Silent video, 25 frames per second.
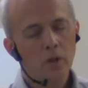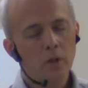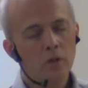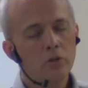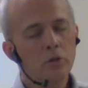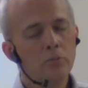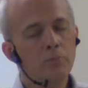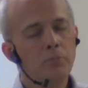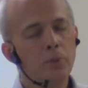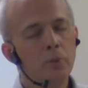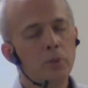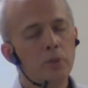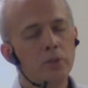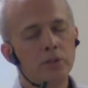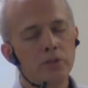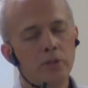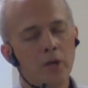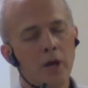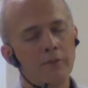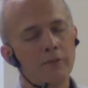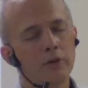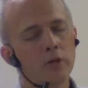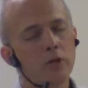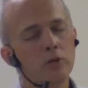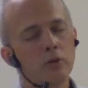The Buddhists
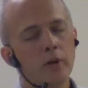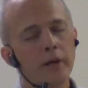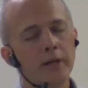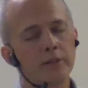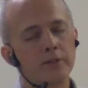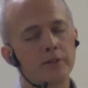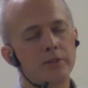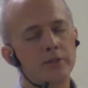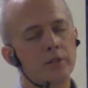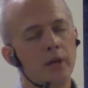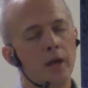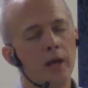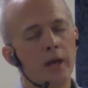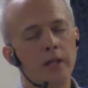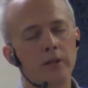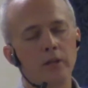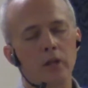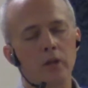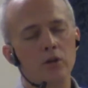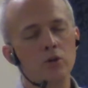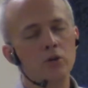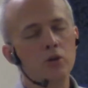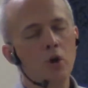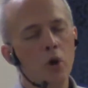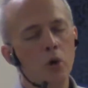have a great saying
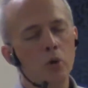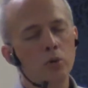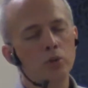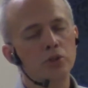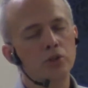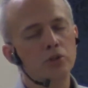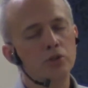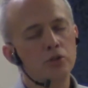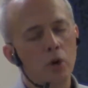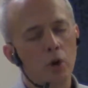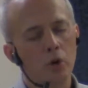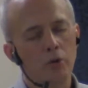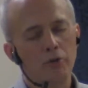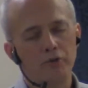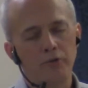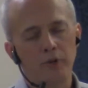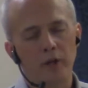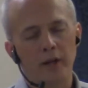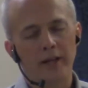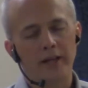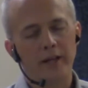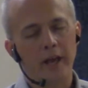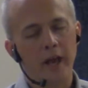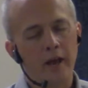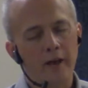that no
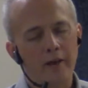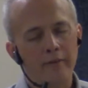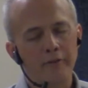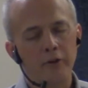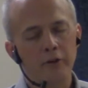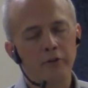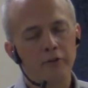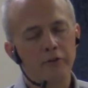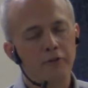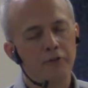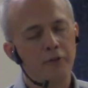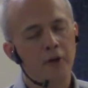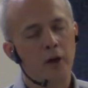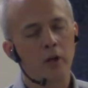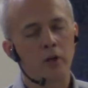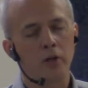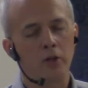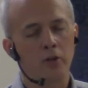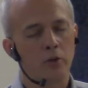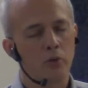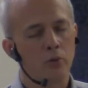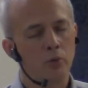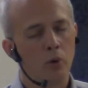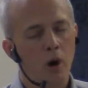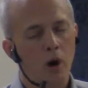snowflake ever fell
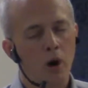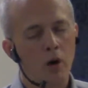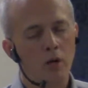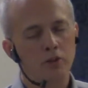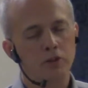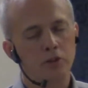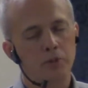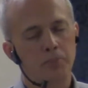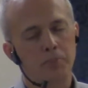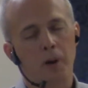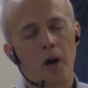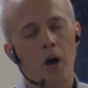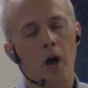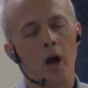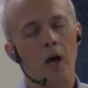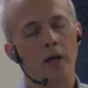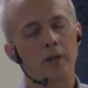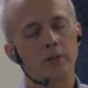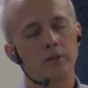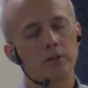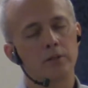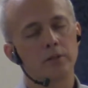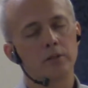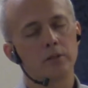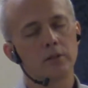in the wrong
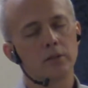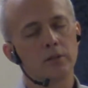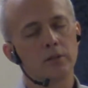spot.